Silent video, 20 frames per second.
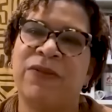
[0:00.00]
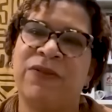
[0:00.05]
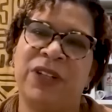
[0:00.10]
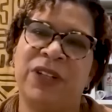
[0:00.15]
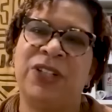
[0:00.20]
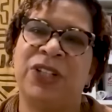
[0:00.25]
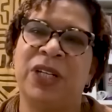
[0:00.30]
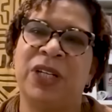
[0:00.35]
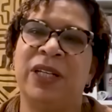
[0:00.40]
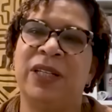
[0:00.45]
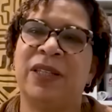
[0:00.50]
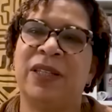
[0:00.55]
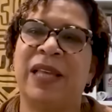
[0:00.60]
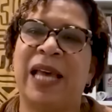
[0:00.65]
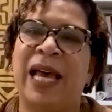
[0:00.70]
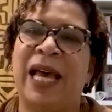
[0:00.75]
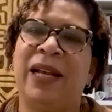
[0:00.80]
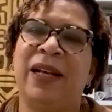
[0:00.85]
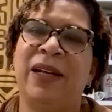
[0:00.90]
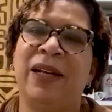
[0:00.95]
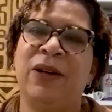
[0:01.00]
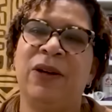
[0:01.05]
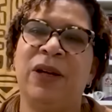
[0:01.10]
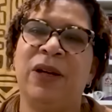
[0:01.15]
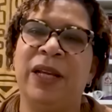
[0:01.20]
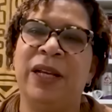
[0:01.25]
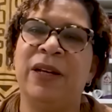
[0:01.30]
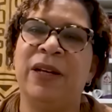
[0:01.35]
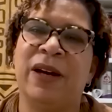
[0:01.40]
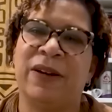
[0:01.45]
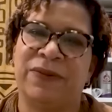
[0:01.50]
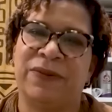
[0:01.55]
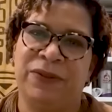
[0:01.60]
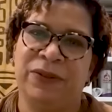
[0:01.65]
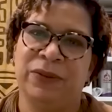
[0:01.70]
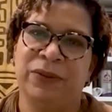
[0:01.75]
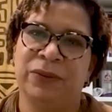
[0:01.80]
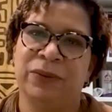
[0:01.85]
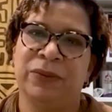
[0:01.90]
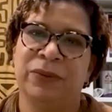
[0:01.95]
a vision, is that
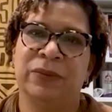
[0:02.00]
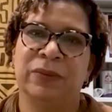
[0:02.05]
enough?